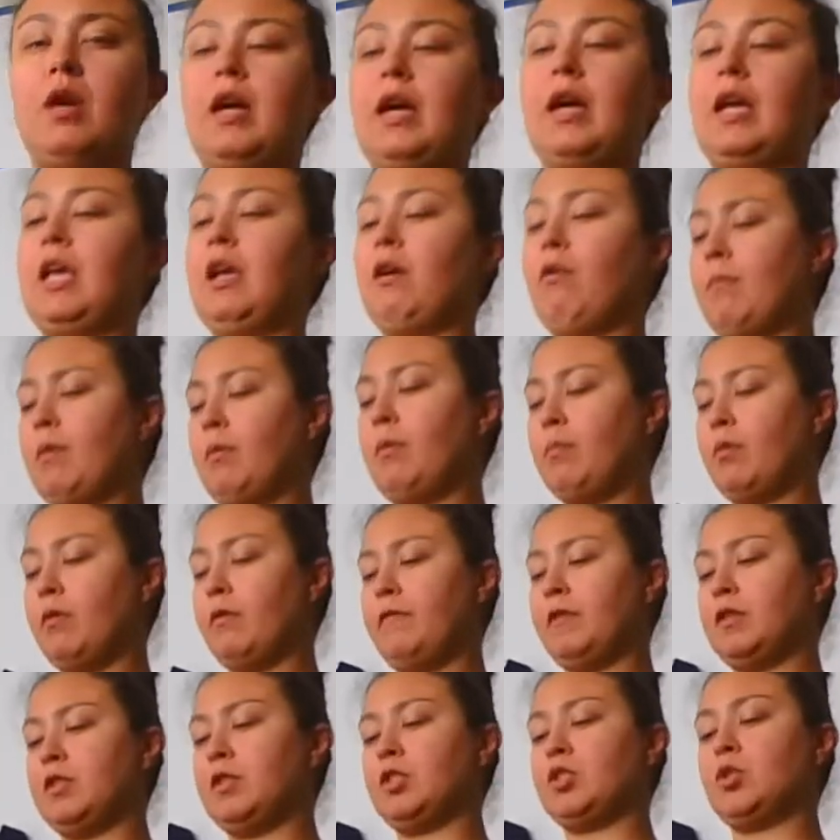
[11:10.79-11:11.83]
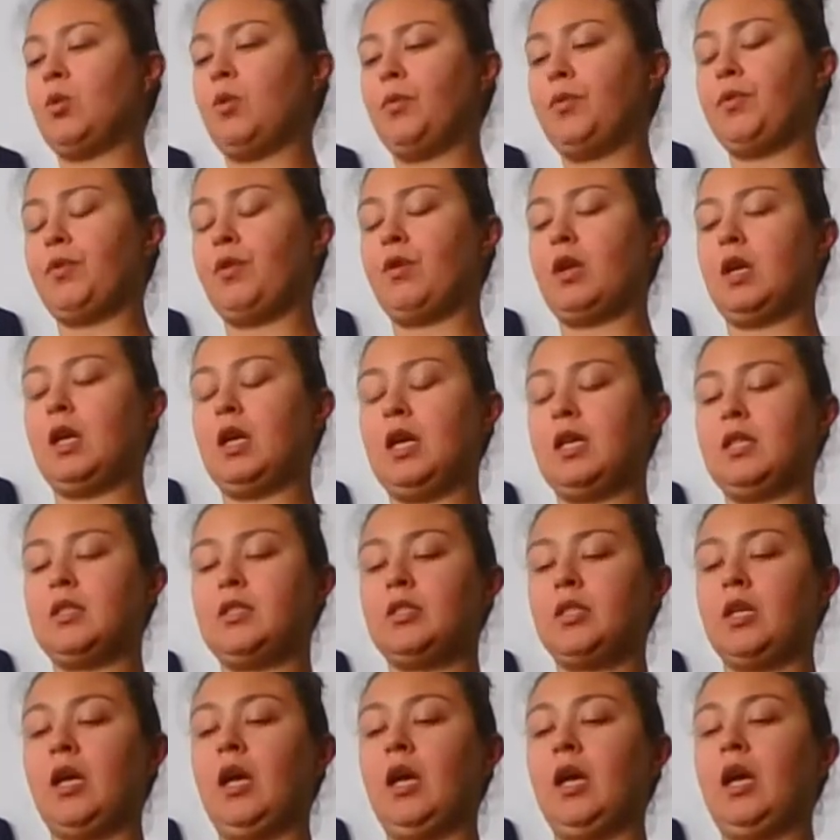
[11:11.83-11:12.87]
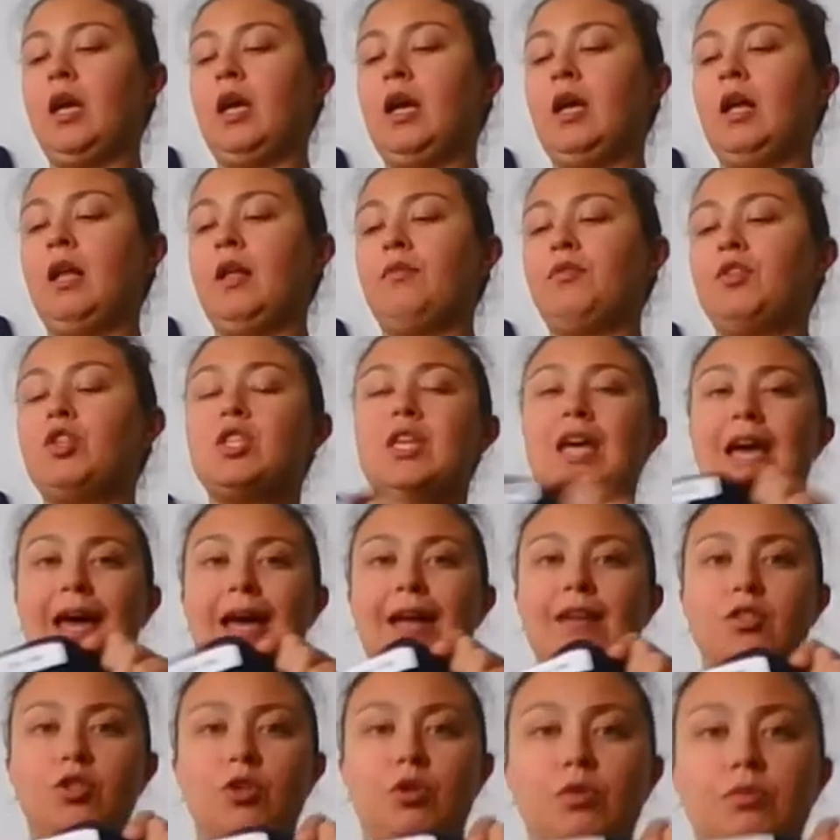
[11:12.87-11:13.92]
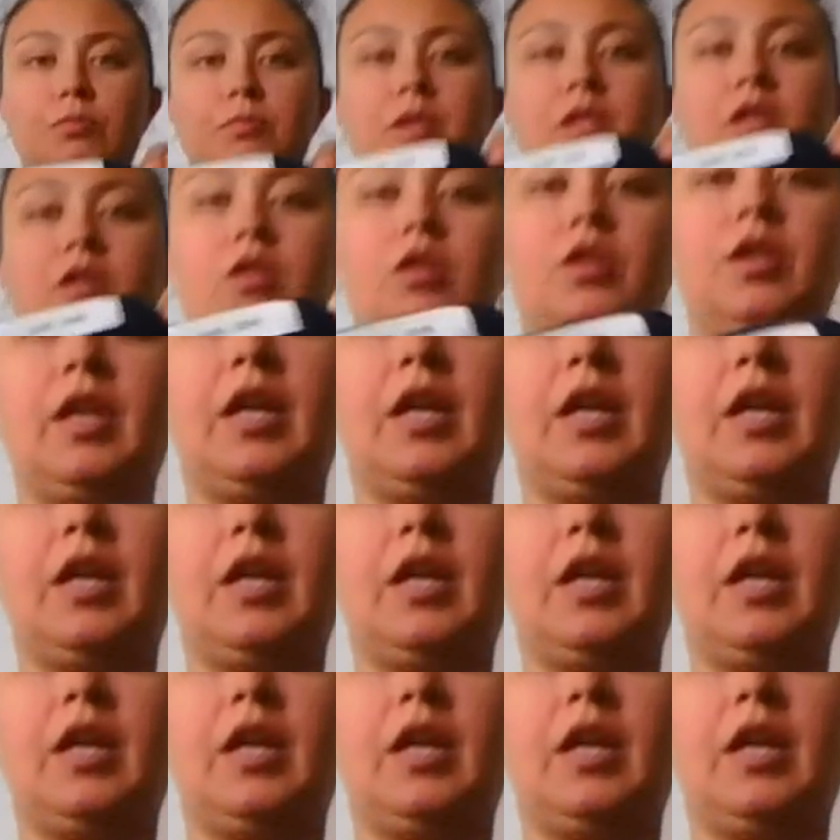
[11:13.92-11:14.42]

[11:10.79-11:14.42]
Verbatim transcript: I can't remember if it's sold or not. The tag told me to look